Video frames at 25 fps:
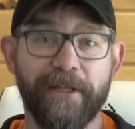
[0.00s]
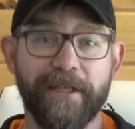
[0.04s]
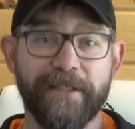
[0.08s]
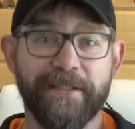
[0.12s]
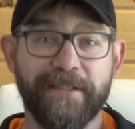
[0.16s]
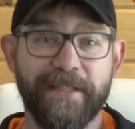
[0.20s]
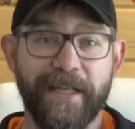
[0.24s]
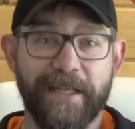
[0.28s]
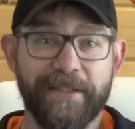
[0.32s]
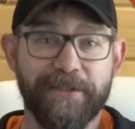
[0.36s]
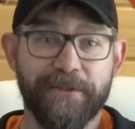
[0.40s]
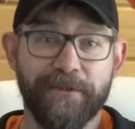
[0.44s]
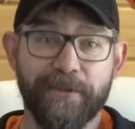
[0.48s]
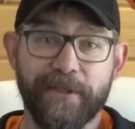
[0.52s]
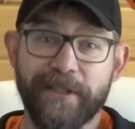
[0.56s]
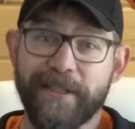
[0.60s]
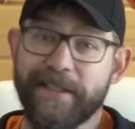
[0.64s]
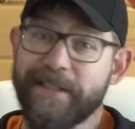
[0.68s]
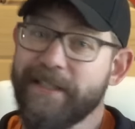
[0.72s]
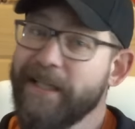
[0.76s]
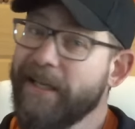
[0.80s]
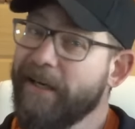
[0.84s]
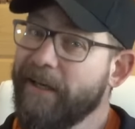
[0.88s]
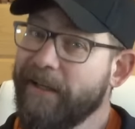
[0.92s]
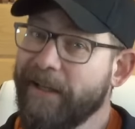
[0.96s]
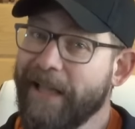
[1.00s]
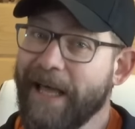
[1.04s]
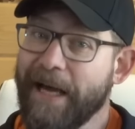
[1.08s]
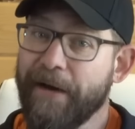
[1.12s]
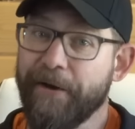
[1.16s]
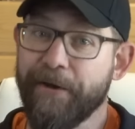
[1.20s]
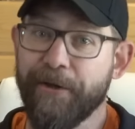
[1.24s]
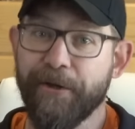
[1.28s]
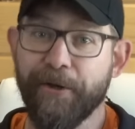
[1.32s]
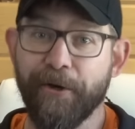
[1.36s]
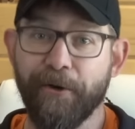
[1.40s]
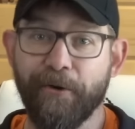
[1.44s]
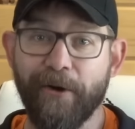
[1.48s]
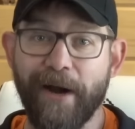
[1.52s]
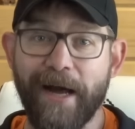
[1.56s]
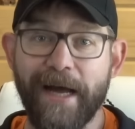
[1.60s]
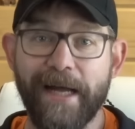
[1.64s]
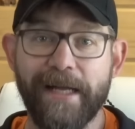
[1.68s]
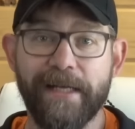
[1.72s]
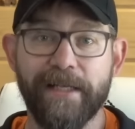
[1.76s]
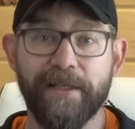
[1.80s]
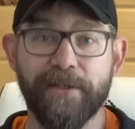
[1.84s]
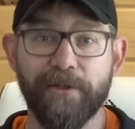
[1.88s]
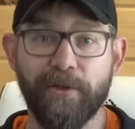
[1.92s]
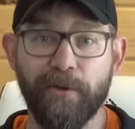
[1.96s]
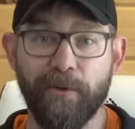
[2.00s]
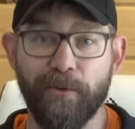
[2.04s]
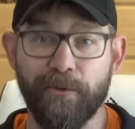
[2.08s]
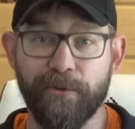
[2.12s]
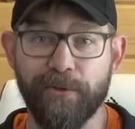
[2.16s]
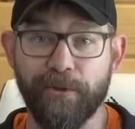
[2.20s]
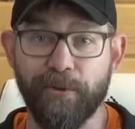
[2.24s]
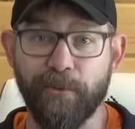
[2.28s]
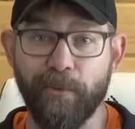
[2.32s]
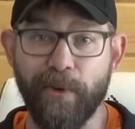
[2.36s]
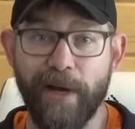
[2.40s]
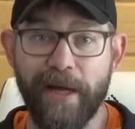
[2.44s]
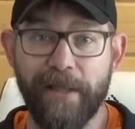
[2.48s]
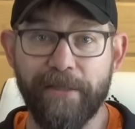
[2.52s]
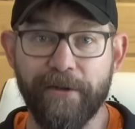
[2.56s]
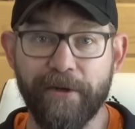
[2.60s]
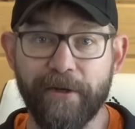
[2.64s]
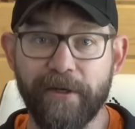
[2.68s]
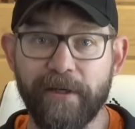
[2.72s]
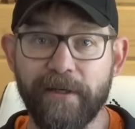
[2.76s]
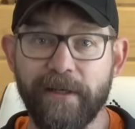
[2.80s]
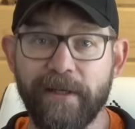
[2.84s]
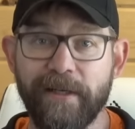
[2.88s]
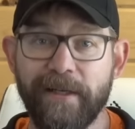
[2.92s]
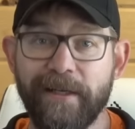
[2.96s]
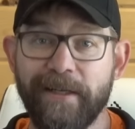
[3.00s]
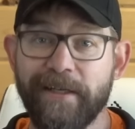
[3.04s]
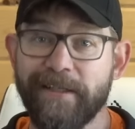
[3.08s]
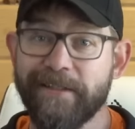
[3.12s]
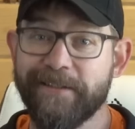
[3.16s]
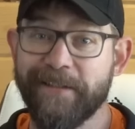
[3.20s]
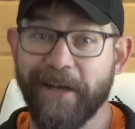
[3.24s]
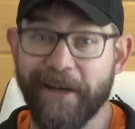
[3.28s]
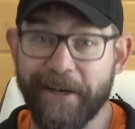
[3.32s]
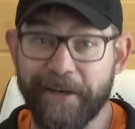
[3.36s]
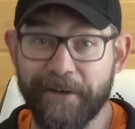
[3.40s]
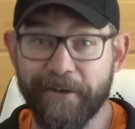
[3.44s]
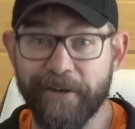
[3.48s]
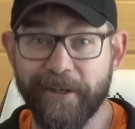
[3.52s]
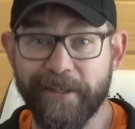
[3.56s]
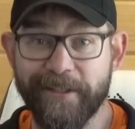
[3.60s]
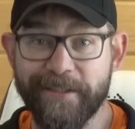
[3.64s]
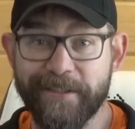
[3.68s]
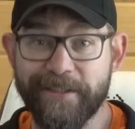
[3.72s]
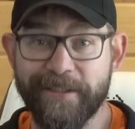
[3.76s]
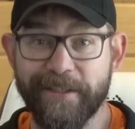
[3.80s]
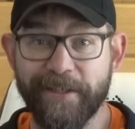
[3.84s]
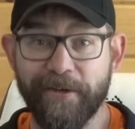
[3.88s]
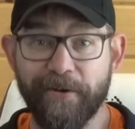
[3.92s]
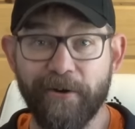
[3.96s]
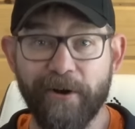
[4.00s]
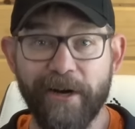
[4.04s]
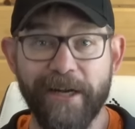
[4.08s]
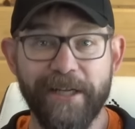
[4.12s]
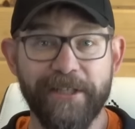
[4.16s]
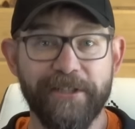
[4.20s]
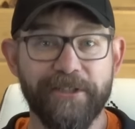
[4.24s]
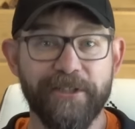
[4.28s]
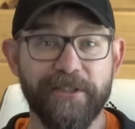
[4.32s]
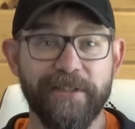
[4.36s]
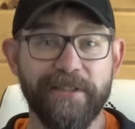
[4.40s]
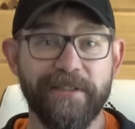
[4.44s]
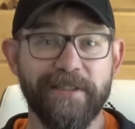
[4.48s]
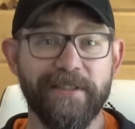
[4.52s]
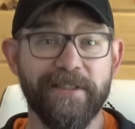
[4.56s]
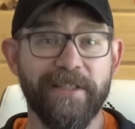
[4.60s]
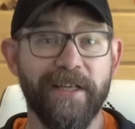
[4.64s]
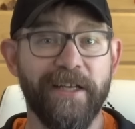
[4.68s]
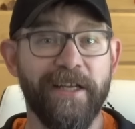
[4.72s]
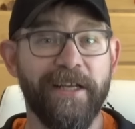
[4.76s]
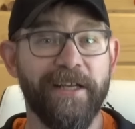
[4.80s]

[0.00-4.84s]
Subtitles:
accessories that allow you to ride in colder weather, tire considerations,